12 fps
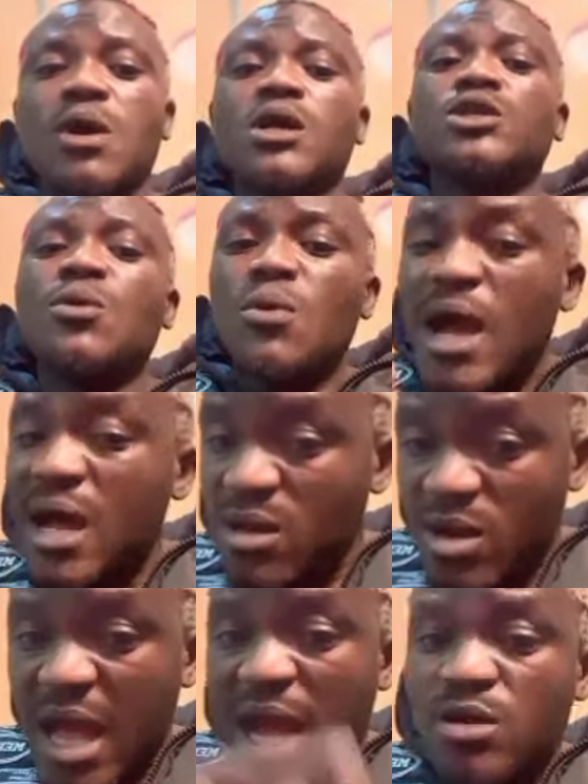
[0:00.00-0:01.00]
So where
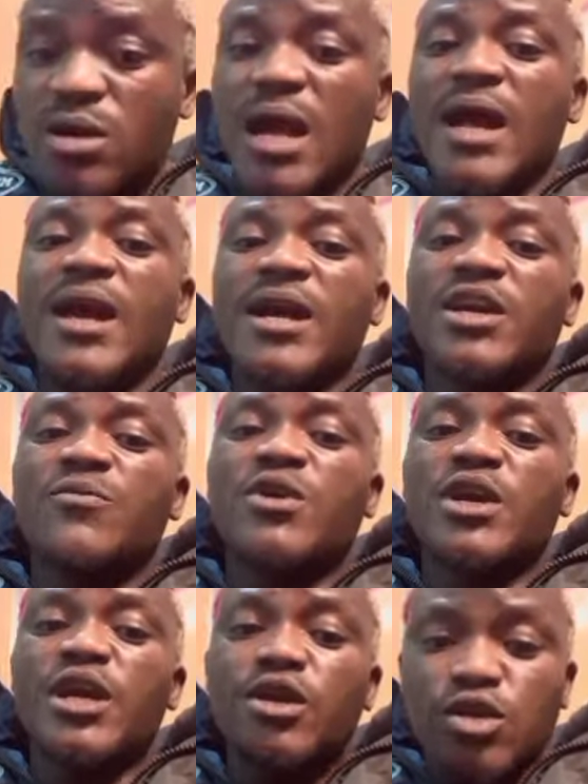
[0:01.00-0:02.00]
yeah, no carry and give me
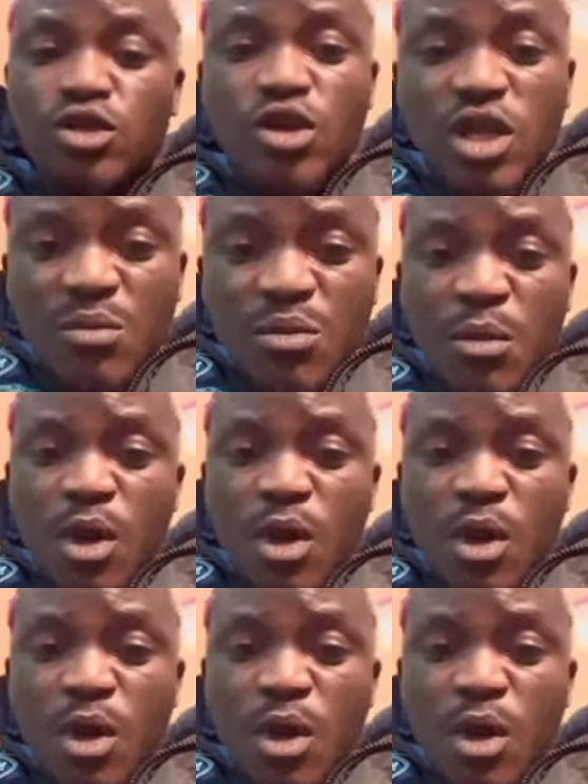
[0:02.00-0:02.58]
again. You no give.